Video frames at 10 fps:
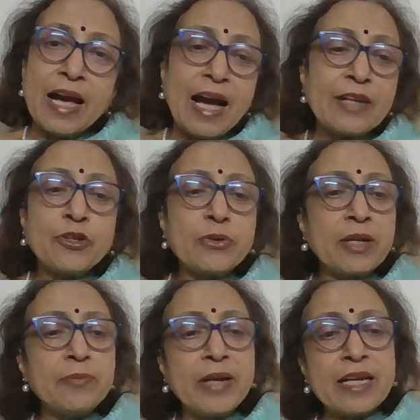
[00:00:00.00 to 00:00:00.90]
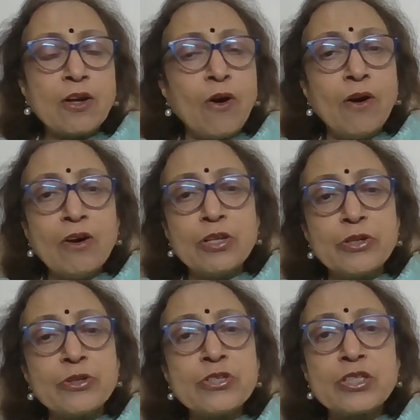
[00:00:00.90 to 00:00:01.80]
and you can make
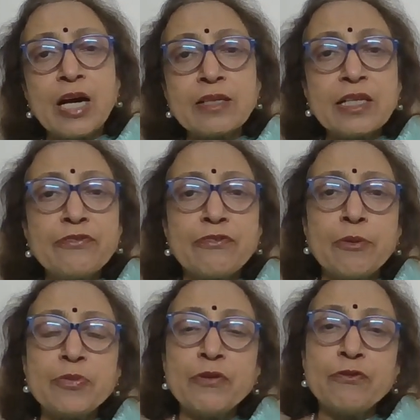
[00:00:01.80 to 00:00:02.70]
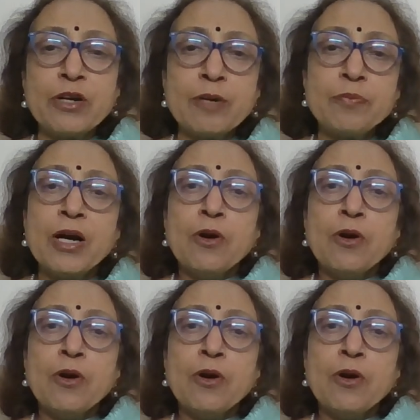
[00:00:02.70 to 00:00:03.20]
all, starting from the verb